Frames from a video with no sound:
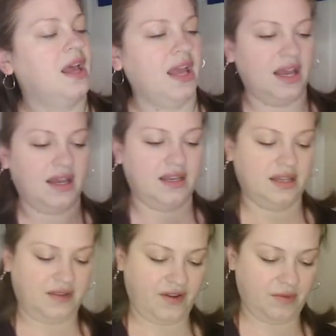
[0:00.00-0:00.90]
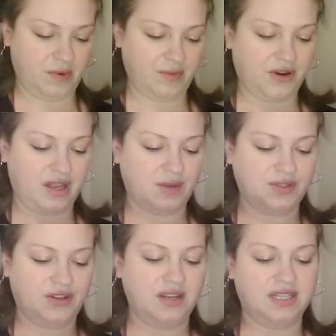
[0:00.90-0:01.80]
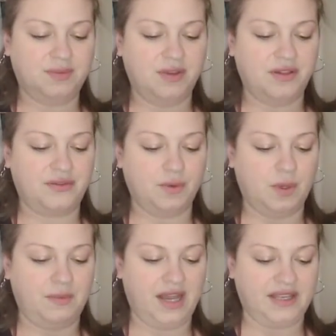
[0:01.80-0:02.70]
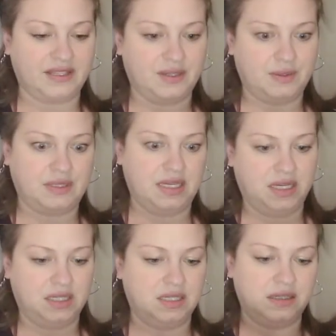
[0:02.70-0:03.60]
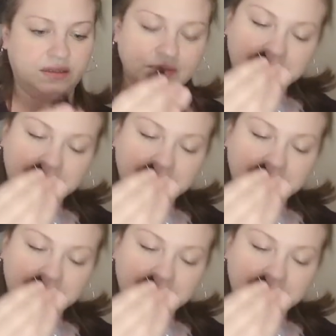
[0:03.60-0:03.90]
And if I remember correctly, I was trying to smell it through a mask, so it was kind of,